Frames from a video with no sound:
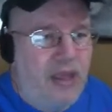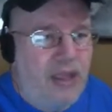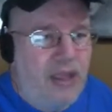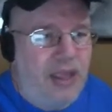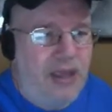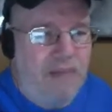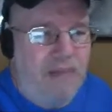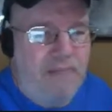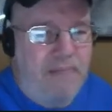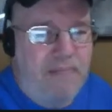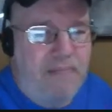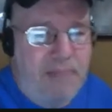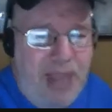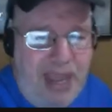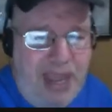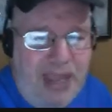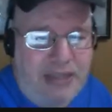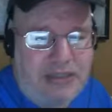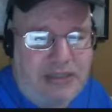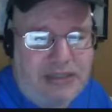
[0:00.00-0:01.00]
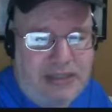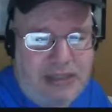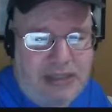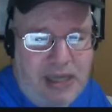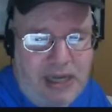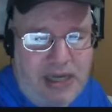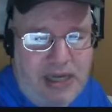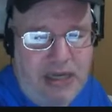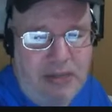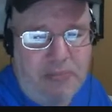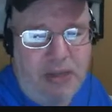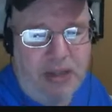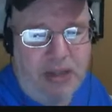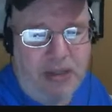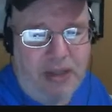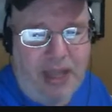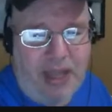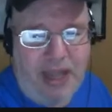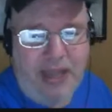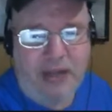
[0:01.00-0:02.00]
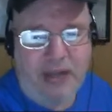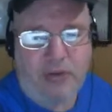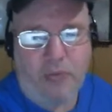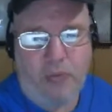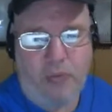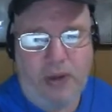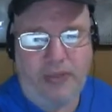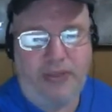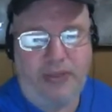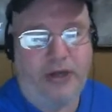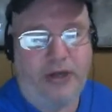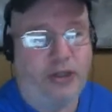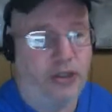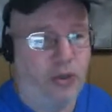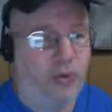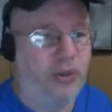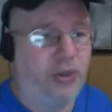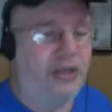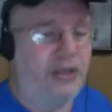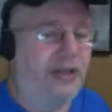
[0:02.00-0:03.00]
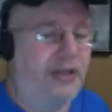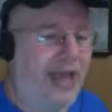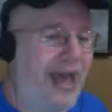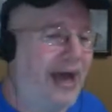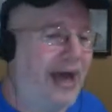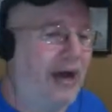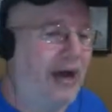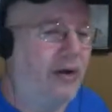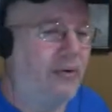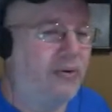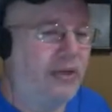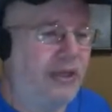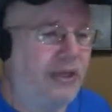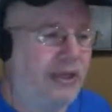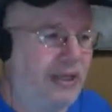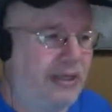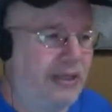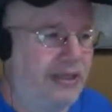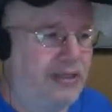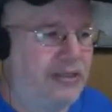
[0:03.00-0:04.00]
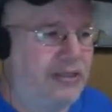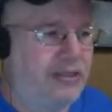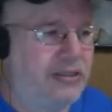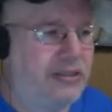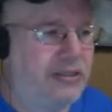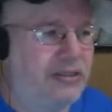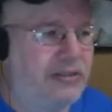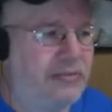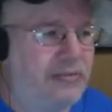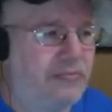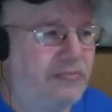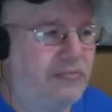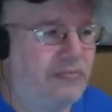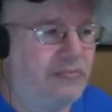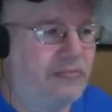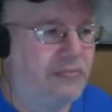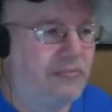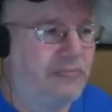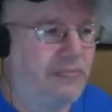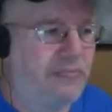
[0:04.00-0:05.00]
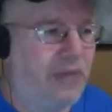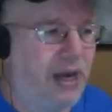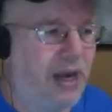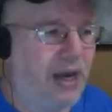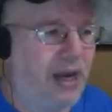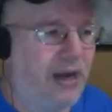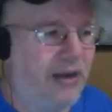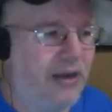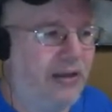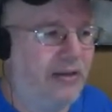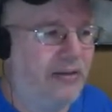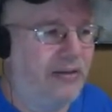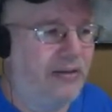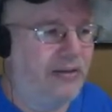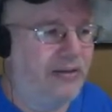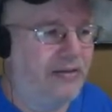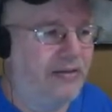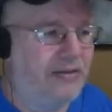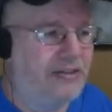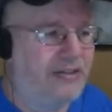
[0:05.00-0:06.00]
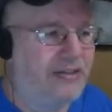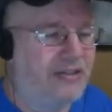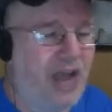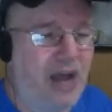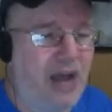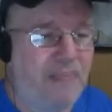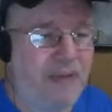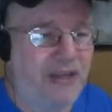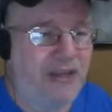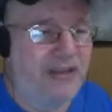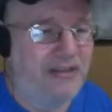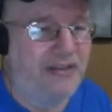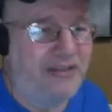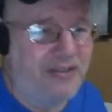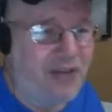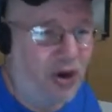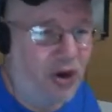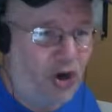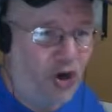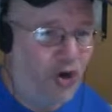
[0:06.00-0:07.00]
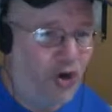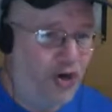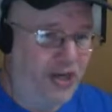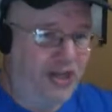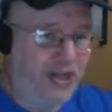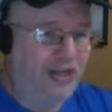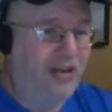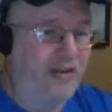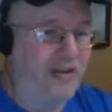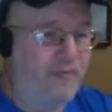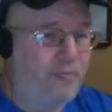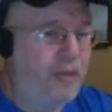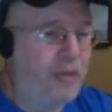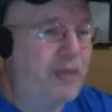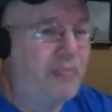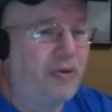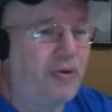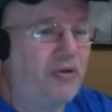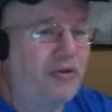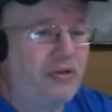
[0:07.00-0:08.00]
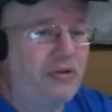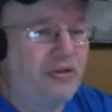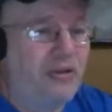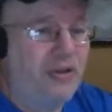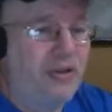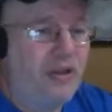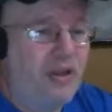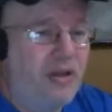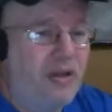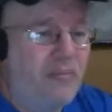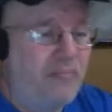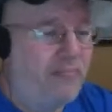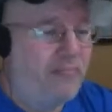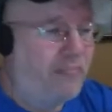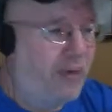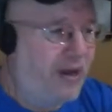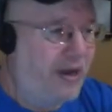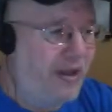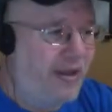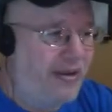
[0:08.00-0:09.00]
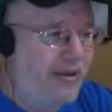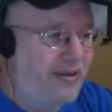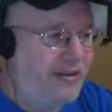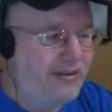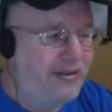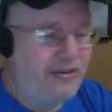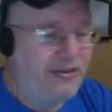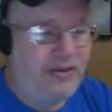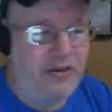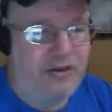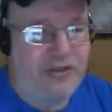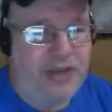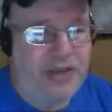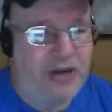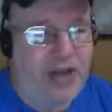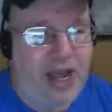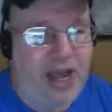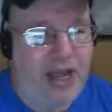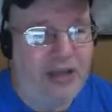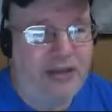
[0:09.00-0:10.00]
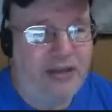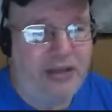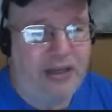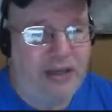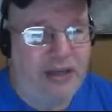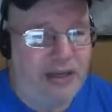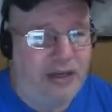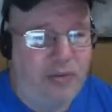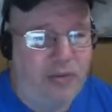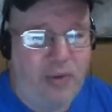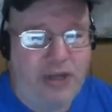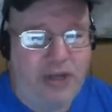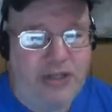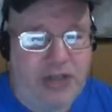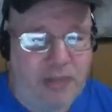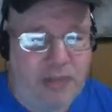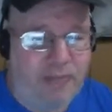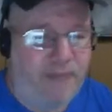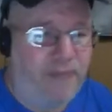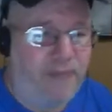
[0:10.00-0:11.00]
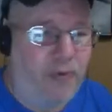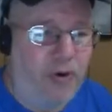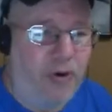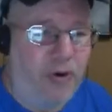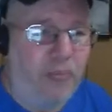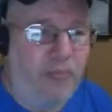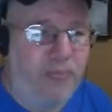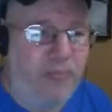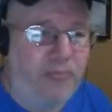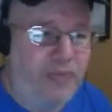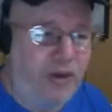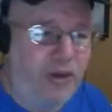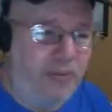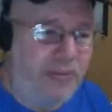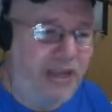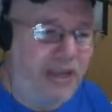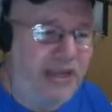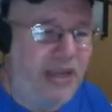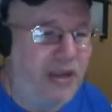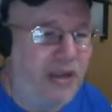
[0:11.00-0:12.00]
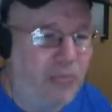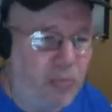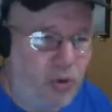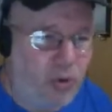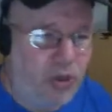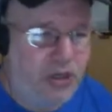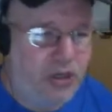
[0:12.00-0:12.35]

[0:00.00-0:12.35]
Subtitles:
It may seem like what they're doing now is stopping the hurting of people, but they're not in any way, shape, or form. They're making it more